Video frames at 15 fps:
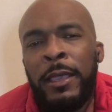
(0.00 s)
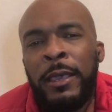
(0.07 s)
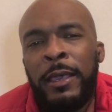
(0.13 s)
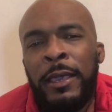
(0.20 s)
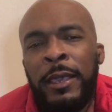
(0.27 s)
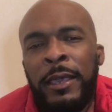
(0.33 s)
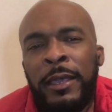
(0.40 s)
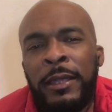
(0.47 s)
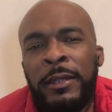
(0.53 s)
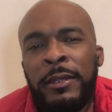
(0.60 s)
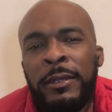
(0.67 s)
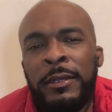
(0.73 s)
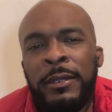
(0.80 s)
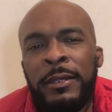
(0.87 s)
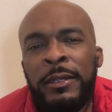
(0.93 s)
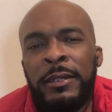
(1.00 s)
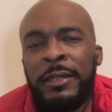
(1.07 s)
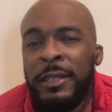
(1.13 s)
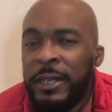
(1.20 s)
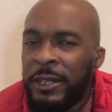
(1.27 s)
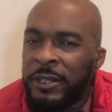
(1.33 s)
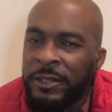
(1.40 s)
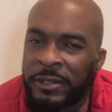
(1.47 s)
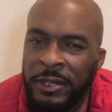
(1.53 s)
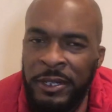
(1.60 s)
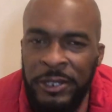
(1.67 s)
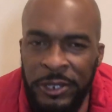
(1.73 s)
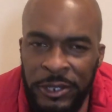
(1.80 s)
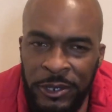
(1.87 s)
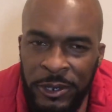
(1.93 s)
And the
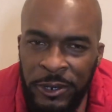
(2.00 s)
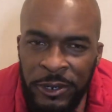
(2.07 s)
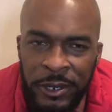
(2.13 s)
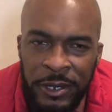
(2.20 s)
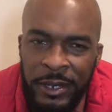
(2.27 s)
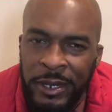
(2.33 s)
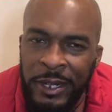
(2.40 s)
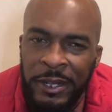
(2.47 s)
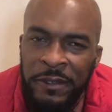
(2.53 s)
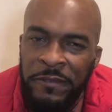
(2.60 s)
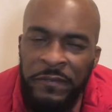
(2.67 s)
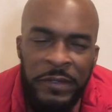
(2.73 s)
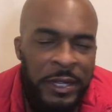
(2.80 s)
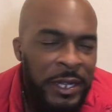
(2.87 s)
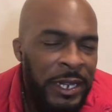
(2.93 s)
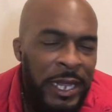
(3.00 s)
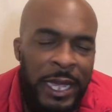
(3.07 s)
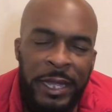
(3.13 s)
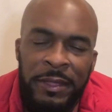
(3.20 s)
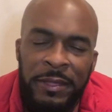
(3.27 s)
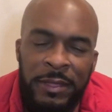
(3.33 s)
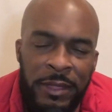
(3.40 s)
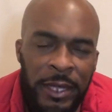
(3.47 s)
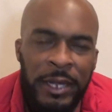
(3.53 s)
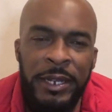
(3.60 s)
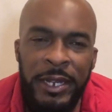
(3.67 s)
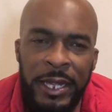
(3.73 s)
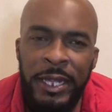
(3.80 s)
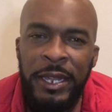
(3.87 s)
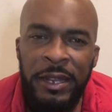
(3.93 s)
extension cord, nigga, feel like
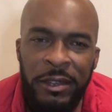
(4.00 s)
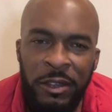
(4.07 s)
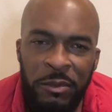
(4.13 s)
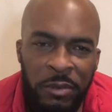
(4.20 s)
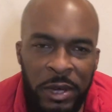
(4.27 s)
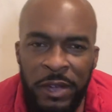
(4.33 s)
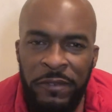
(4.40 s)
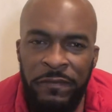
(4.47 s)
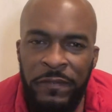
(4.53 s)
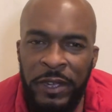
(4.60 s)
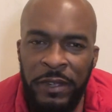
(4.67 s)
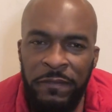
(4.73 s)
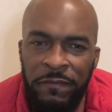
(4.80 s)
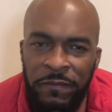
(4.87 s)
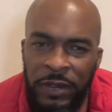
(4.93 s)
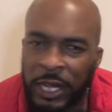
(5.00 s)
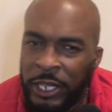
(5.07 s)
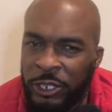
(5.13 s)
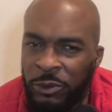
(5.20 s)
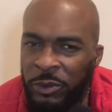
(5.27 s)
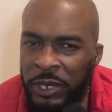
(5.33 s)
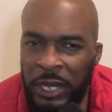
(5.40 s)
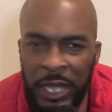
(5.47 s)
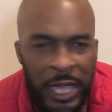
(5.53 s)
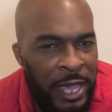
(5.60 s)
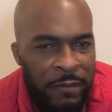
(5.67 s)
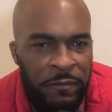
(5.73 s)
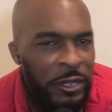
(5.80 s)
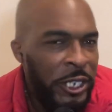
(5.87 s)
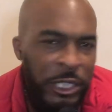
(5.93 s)
thunder hitting your motherfucking flesh with
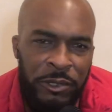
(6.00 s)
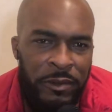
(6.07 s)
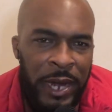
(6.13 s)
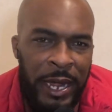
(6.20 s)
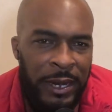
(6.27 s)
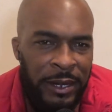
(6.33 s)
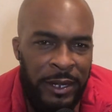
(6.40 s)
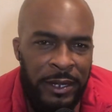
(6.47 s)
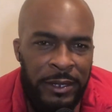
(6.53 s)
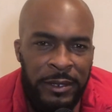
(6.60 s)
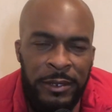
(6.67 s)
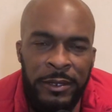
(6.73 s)
every strike, nigga.